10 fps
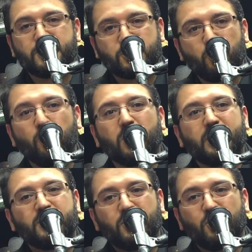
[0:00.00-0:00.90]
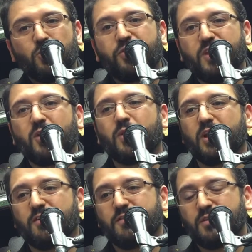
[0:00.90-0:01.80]
school and a new
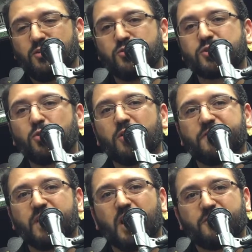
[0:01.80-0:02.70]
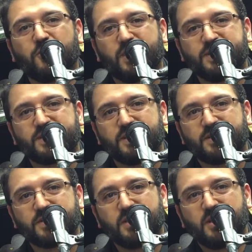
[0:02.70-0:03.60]
theory, a new school of thought, for
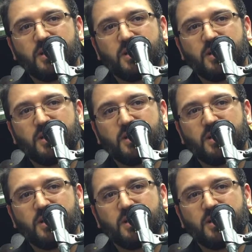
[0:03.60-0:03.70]
instance.